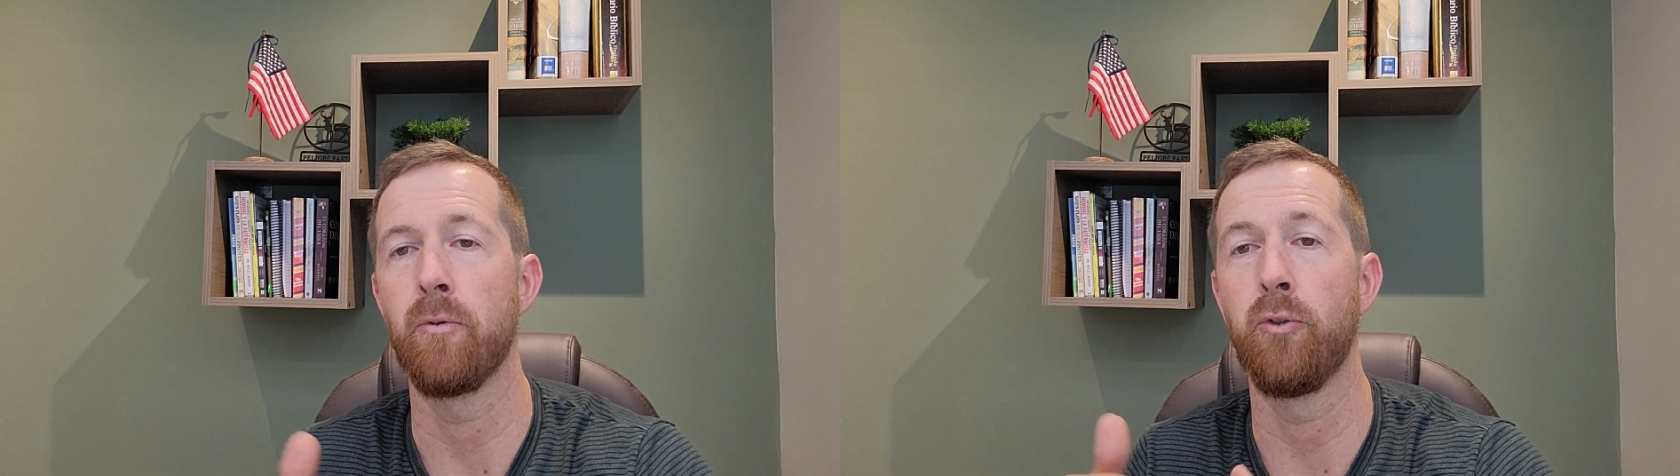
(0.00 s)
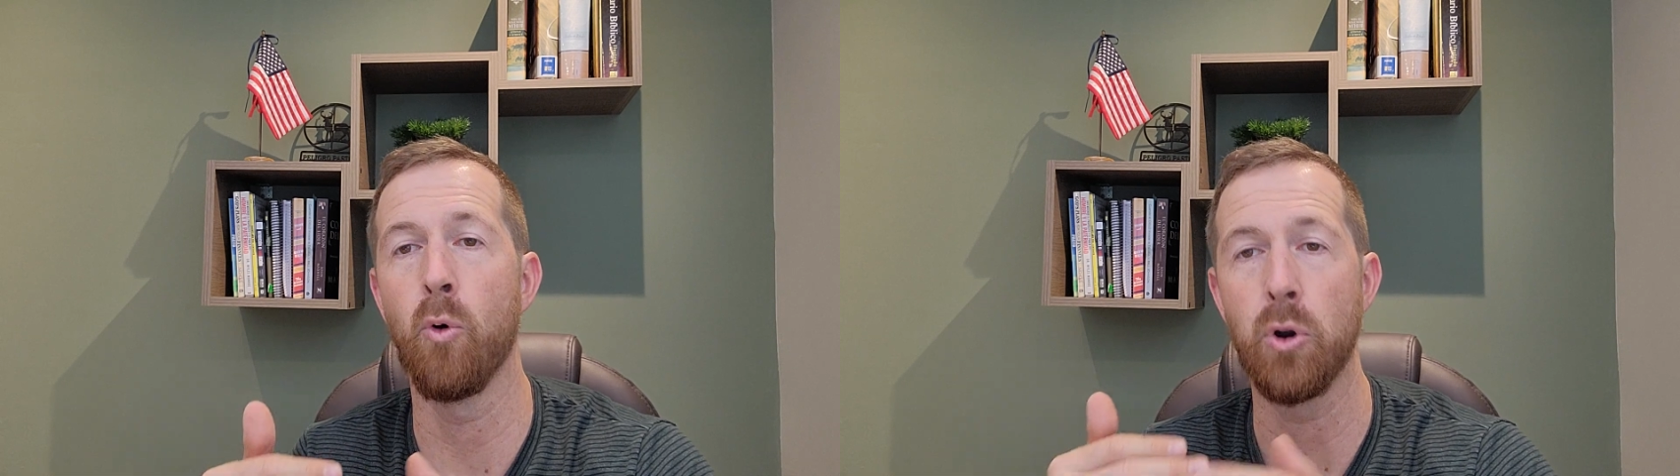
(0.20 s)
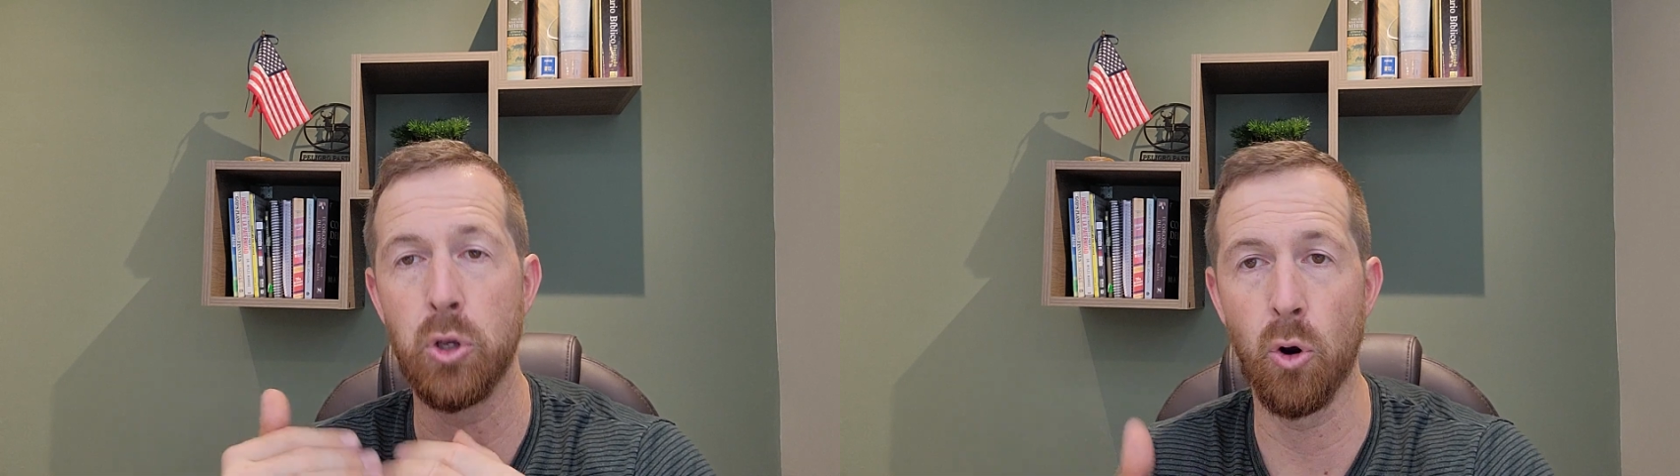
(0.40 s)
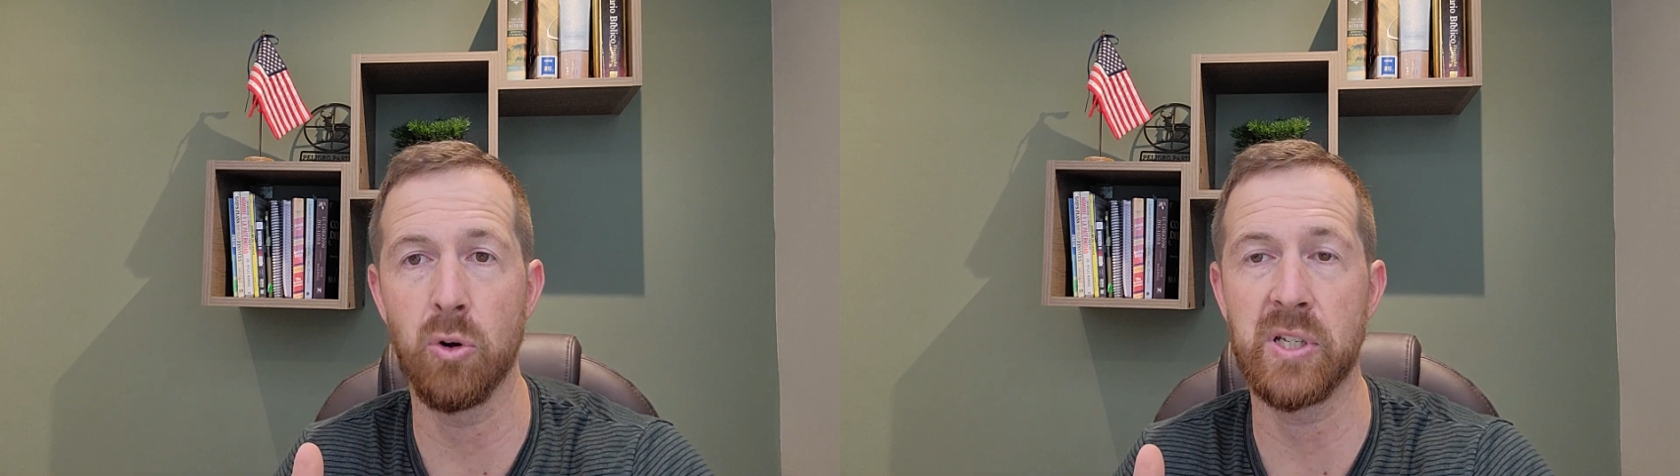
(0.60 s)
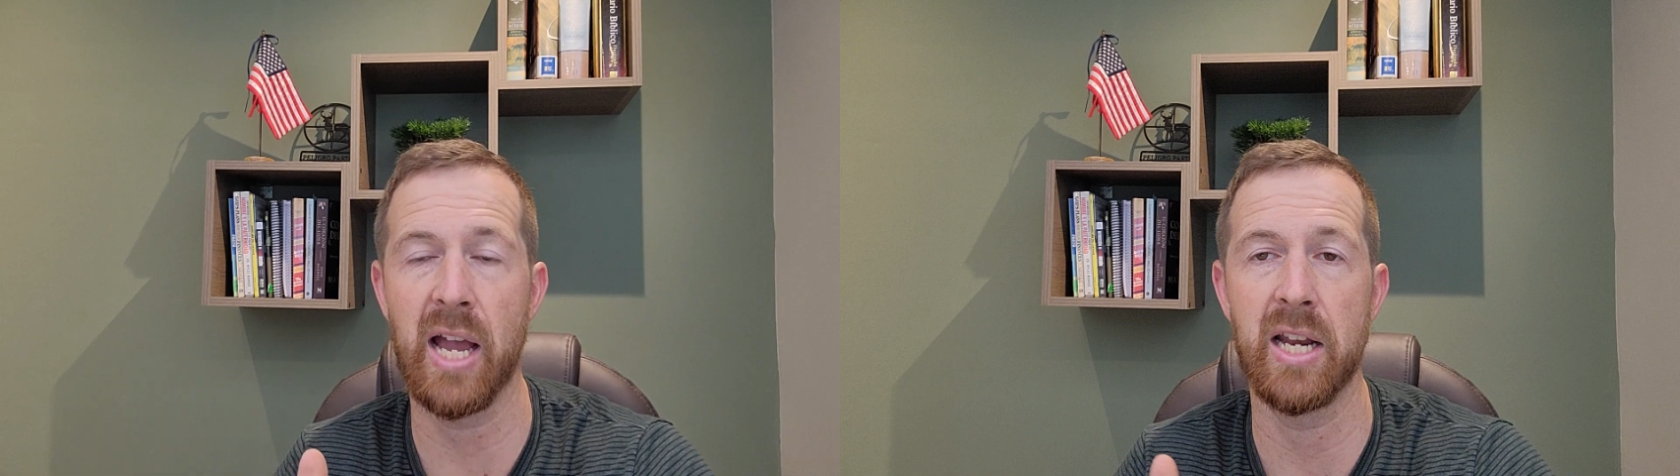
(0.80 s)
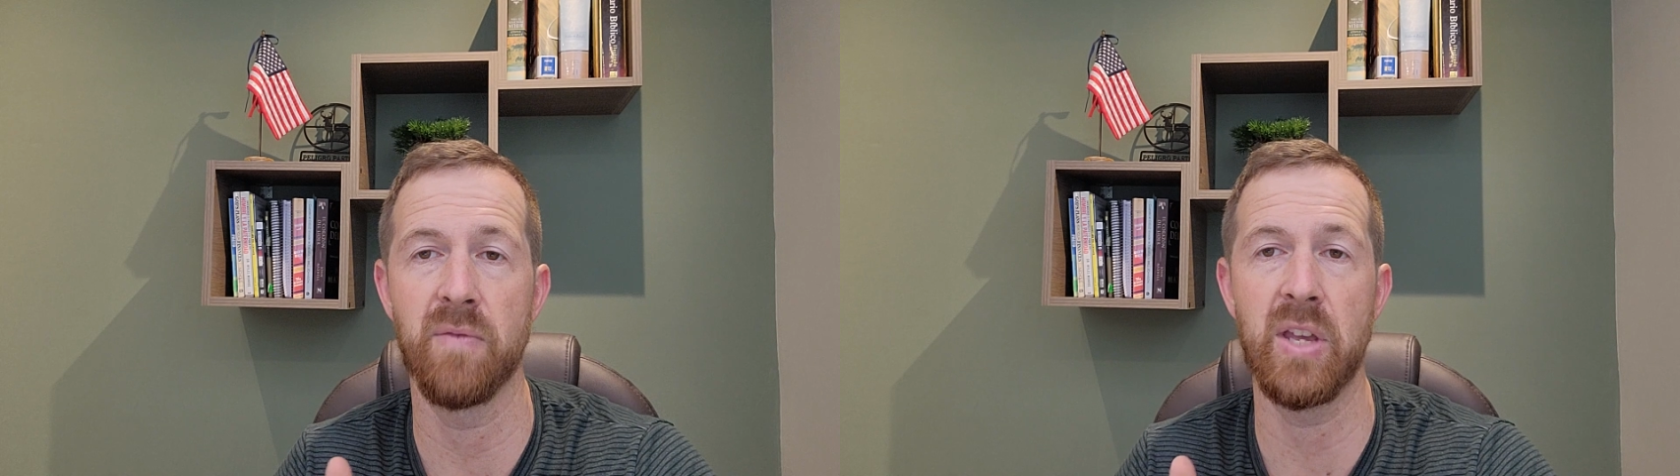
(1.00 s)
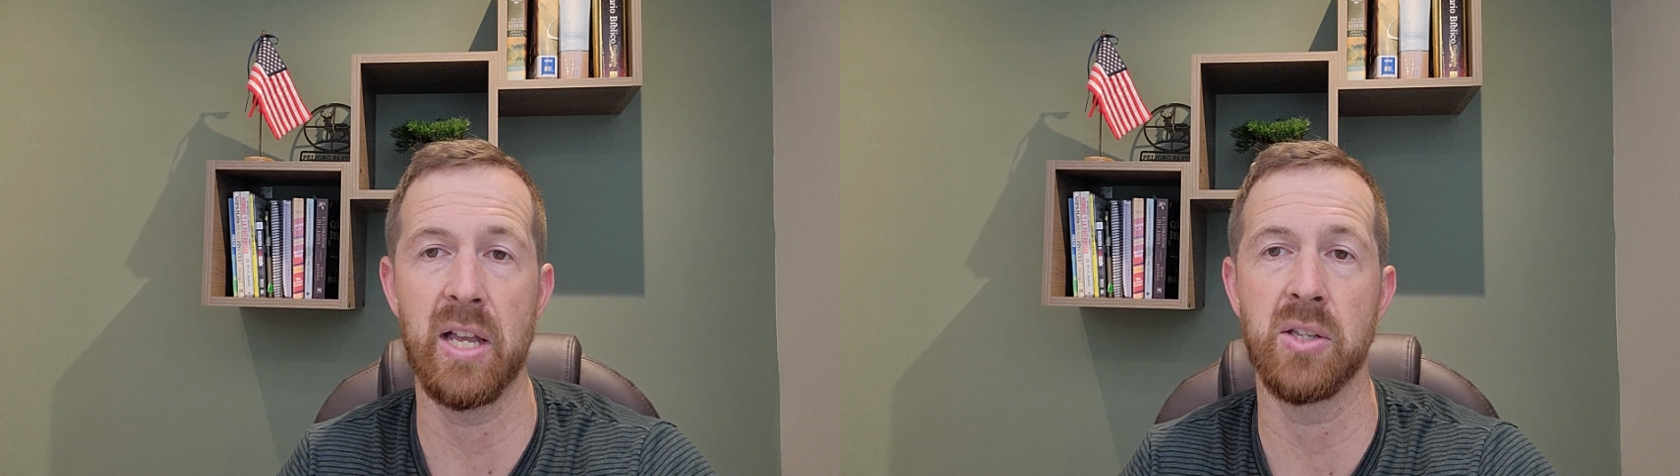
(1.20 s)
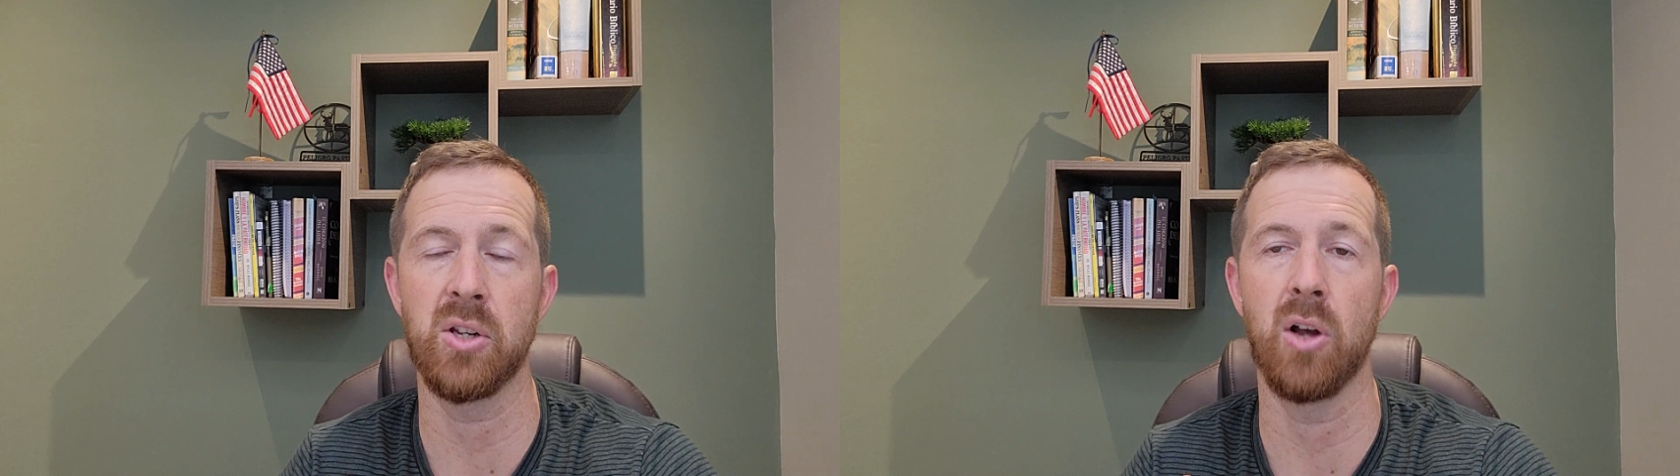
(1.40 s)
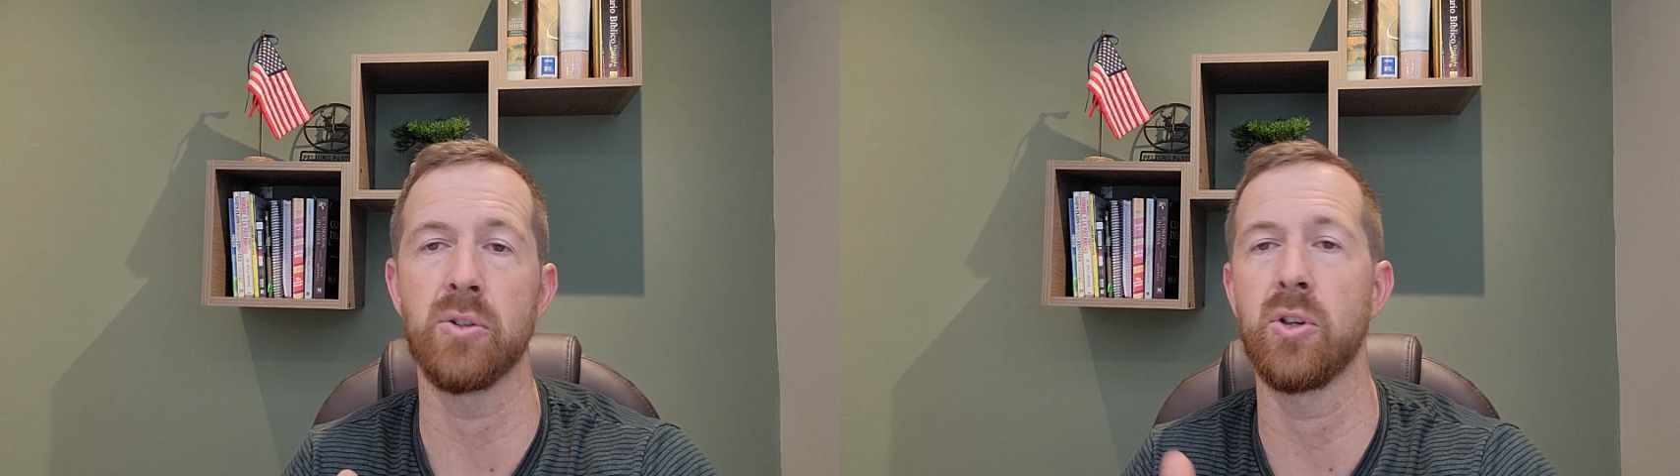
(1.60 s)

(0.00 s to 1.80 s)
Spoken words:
for your side of the install.